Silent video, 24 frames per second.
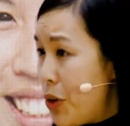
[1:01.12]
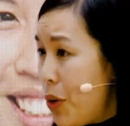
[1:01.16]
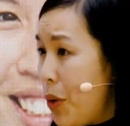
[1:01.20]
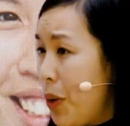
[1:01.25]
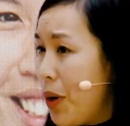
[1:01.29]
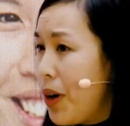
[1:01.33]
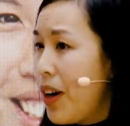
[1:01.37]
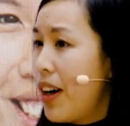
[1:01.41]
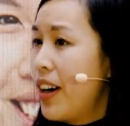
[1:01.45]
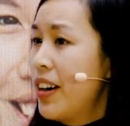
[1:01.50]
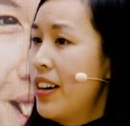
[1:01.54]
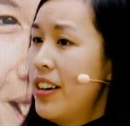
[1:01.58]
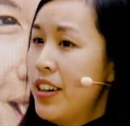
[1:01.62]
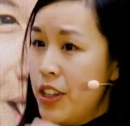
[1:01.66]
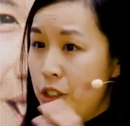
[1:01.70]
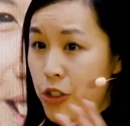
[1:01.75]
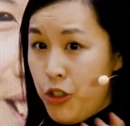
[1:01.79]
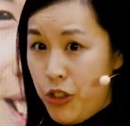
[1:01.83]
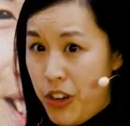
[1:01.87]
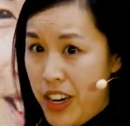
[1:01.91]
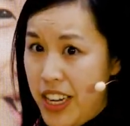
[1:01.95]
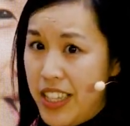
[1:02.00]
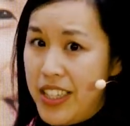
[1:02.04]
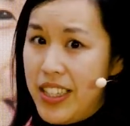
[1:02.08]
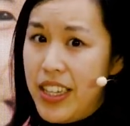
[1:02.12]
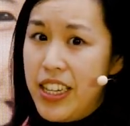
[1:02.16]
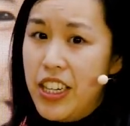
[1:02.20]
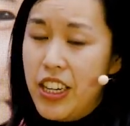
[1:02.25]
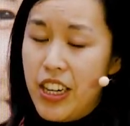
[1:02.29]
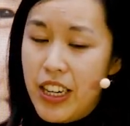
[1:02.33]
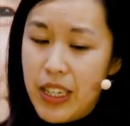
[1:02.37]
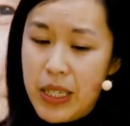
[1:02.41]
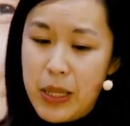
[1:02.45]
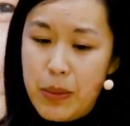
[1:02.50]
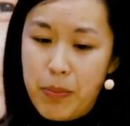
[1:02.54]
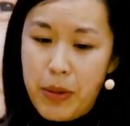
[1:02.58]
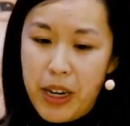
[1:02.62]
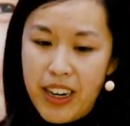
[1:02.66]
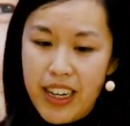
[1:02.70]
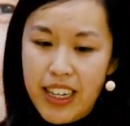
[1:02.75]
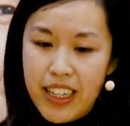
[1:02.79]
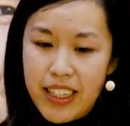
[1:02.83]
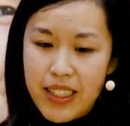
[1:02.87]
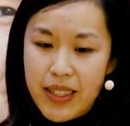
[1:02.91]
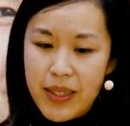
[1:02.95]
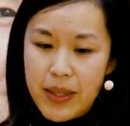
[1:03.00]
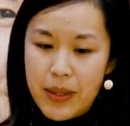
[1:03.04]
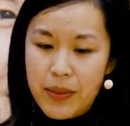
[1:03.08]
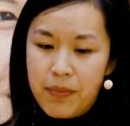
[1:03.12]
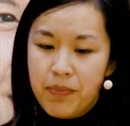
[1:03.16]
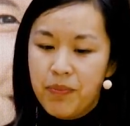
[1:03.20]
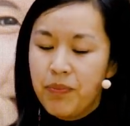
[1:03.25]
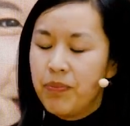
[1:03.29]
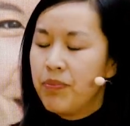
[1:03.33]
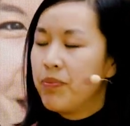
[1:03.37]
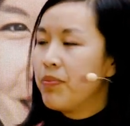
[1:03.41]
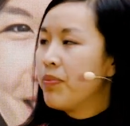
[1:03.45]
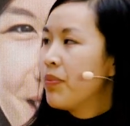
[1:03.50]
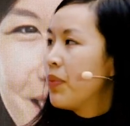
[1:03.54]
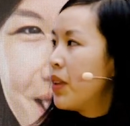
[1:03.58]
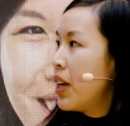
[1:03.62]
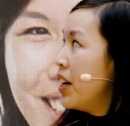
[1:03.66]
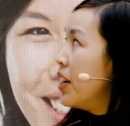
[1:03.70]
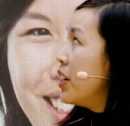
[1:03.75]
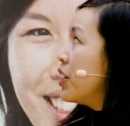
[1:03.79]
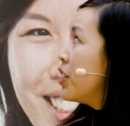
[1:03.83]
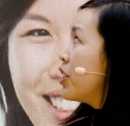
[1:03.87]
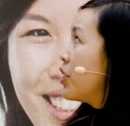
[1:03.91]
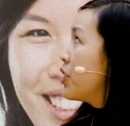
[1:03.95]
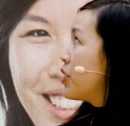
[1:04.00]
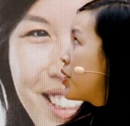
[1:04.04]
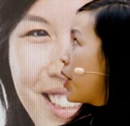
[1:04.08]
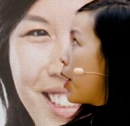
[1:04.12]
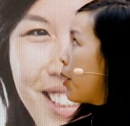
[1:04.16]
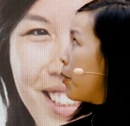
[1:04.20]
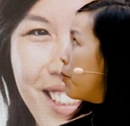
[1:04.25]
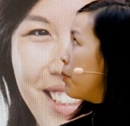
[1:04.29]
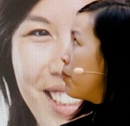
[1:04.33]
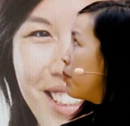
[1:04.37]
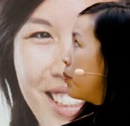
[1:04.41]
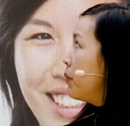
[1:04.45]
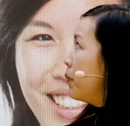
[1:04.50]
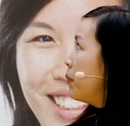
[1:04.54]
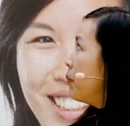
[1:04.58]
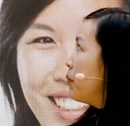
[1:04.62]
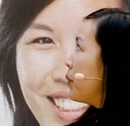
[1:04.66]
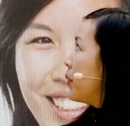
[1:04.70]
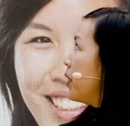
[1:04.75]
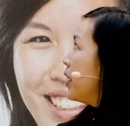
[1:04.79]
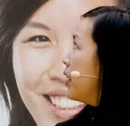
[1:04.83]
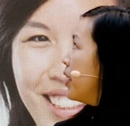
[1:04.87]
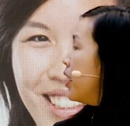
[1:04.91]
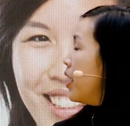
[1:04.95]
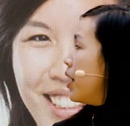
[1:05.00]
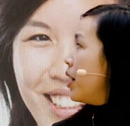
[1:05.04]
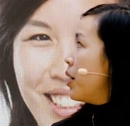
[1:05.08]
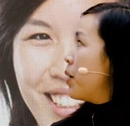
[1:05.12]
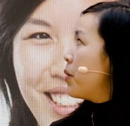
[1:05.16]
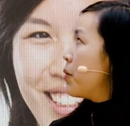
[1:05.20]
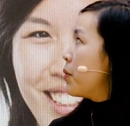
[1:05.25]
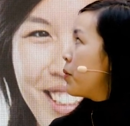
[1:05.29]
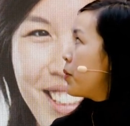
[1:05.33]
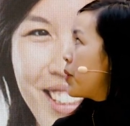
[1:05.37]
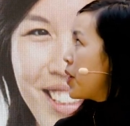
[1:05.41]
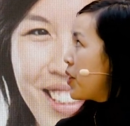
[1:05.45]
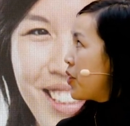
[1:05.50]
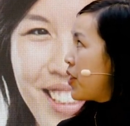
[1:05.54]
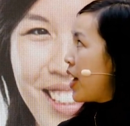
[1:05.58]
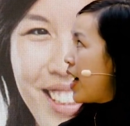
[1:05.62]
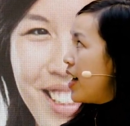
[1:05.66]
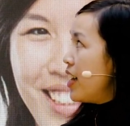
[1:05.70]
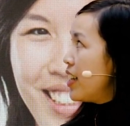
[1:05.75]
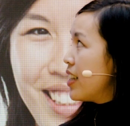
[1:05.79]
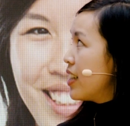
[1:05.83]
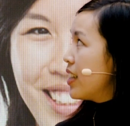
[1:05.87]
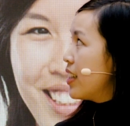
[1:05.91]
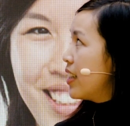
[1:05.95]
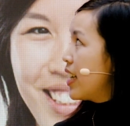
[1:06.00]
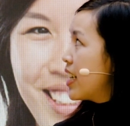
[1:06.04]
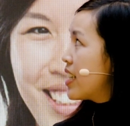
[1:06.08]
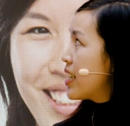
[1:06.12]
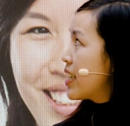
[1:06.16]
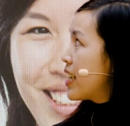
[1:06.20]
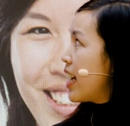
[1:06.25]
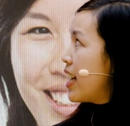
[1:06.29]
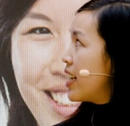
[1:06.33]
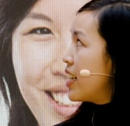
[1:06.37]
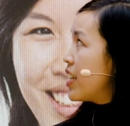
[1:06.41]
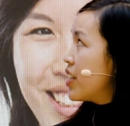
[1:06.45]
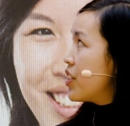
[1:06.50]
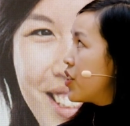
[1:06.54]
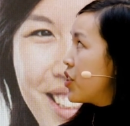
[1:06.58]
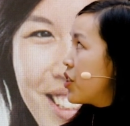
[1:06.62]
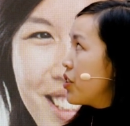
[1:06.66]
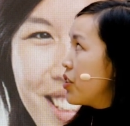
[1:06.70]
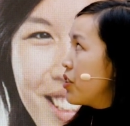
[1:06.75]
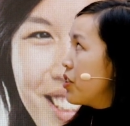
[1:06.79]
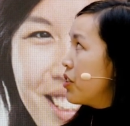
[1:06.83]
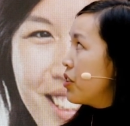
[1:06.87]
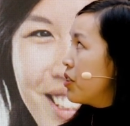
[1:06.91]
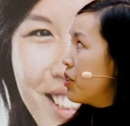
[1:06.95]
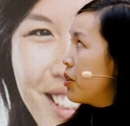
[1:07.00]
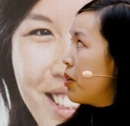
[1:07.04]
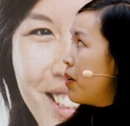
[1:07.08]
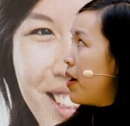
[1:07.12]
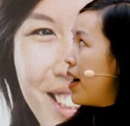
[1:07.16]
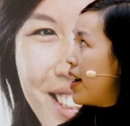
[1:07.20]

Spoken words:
your translator experience. So, with that, let's get into